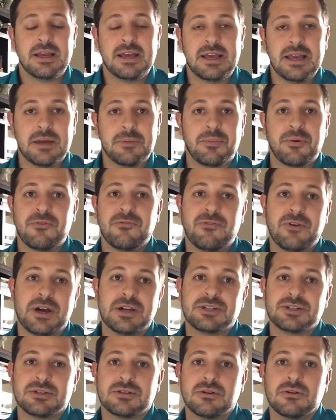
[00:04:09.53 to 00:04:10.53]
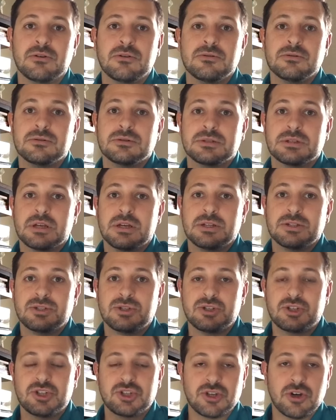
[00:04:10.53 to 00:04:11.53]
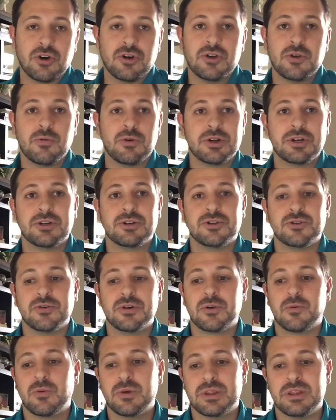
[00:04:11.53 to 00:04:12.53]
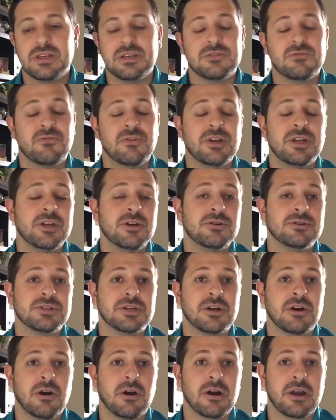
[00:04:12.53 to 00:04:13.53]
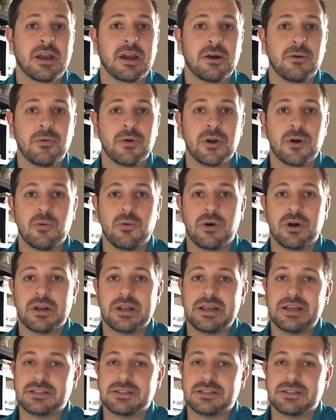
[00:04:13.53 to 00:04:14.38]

Get professionals to show you what you're doing with these videos in Car Care 101.